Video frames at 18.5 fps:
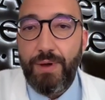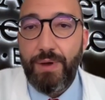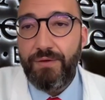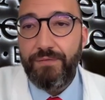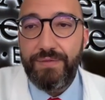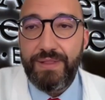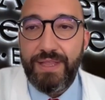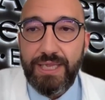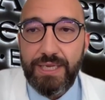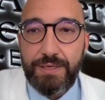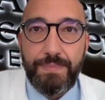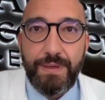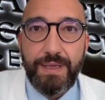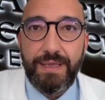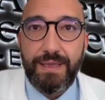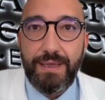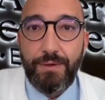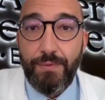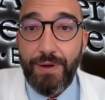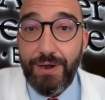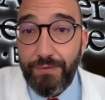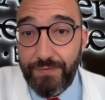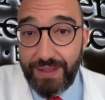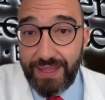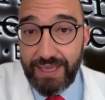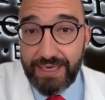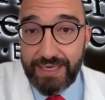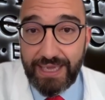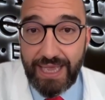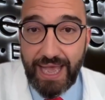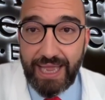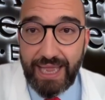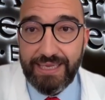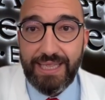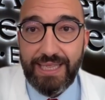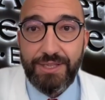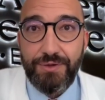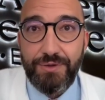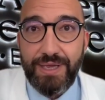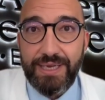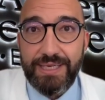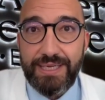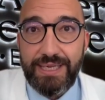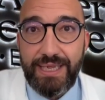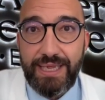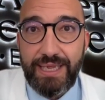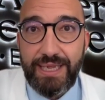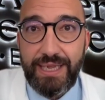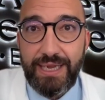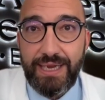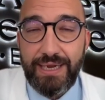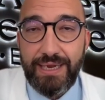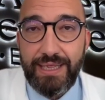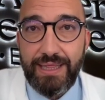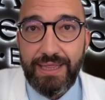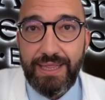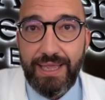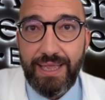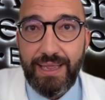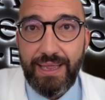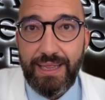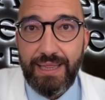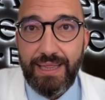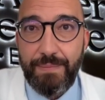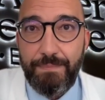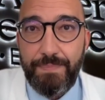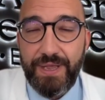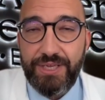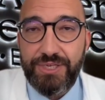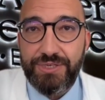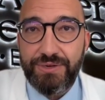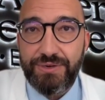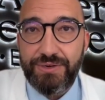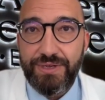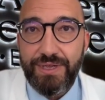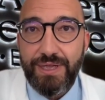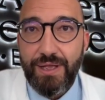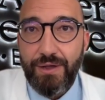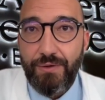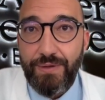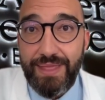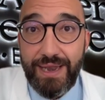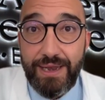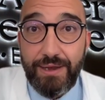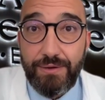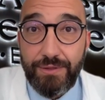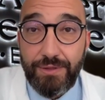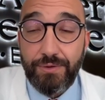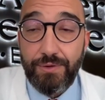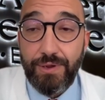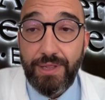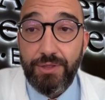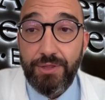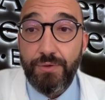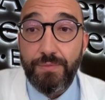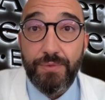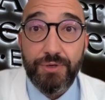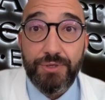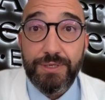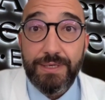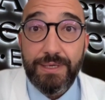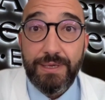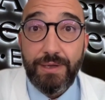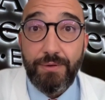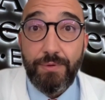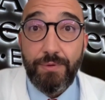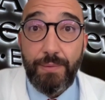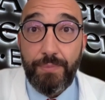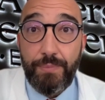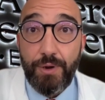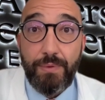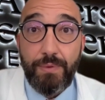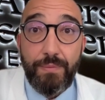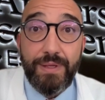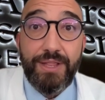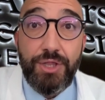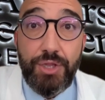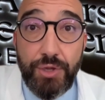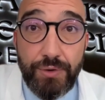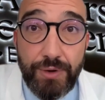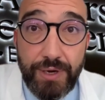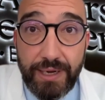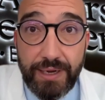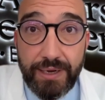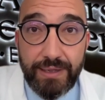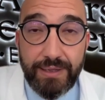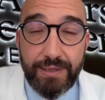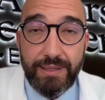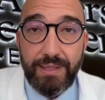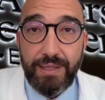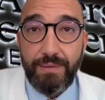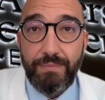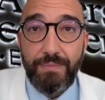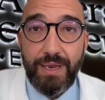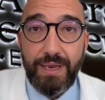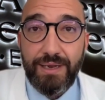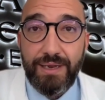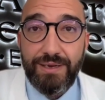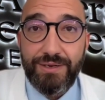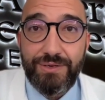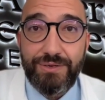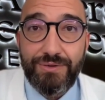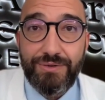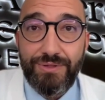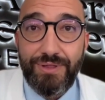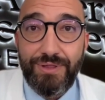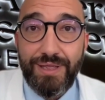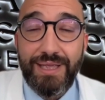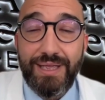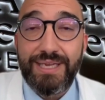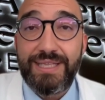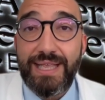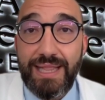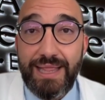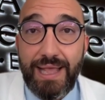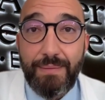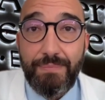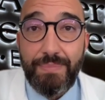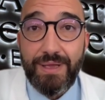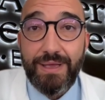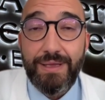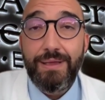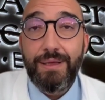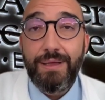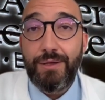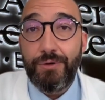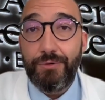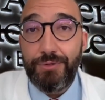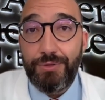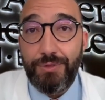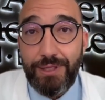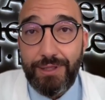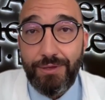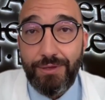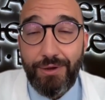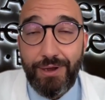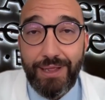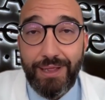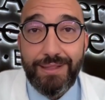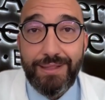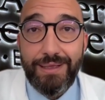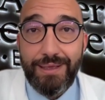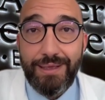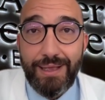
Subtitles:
one of these guys that you can see here in the picture with the neuroendocrine tumors, well, probably during the meeting should stand up, go to the toilet,